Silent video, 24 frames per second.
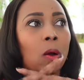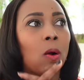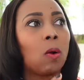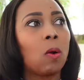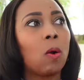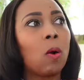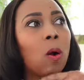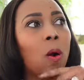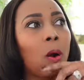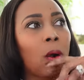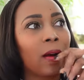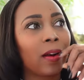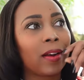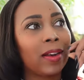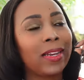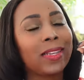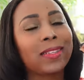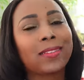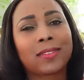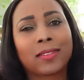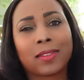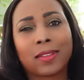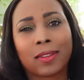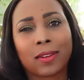or
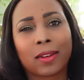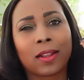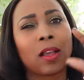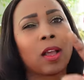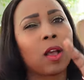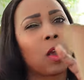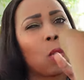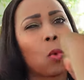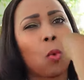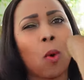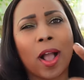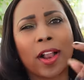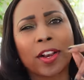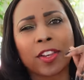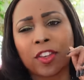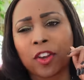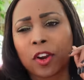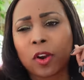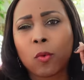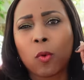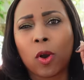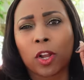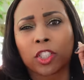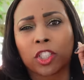listen, while
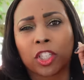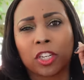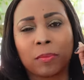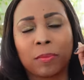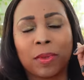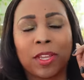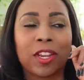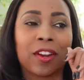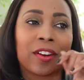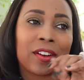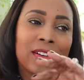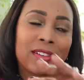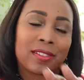you're watching me here,